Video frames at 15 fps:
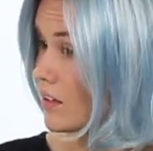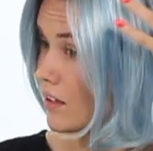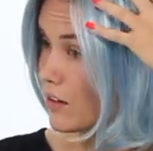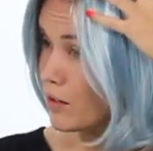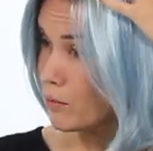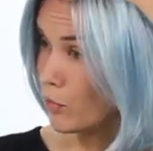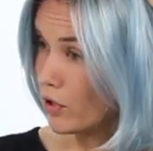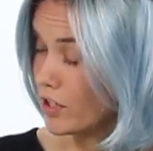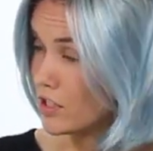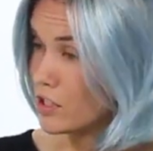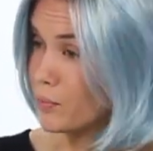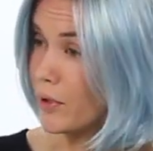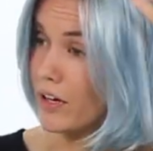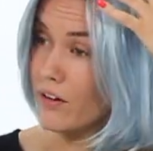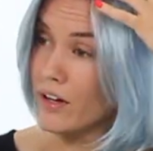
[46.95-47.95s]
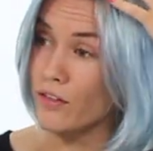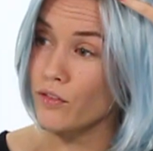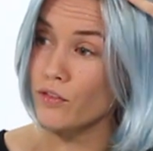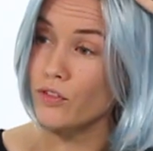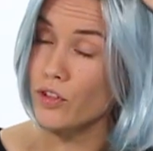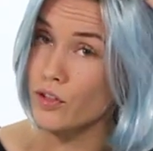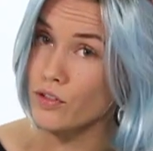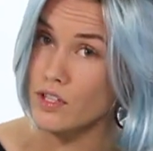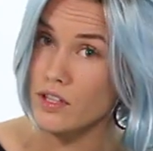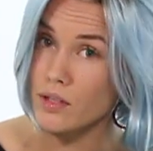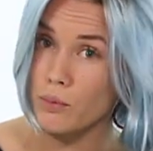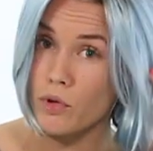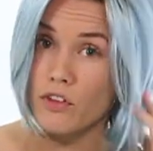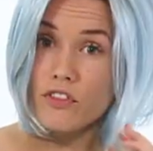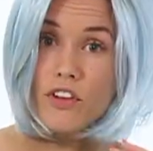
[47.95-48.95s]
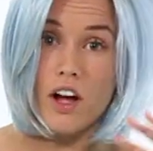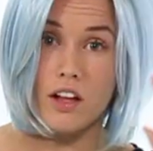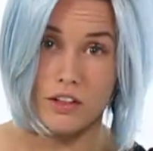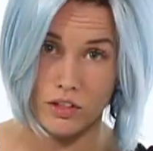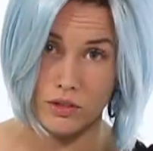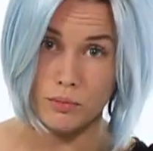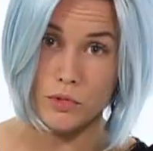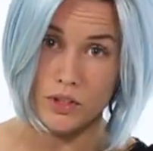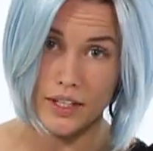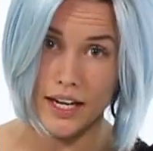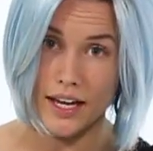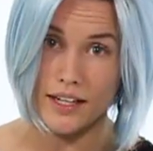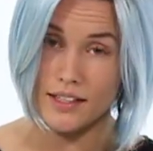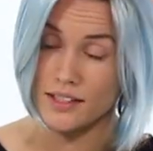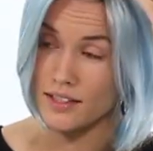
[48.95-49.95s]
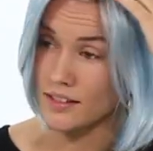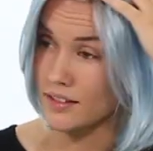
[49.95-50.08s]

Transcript: The more you spray around the root, the more volume you'll get.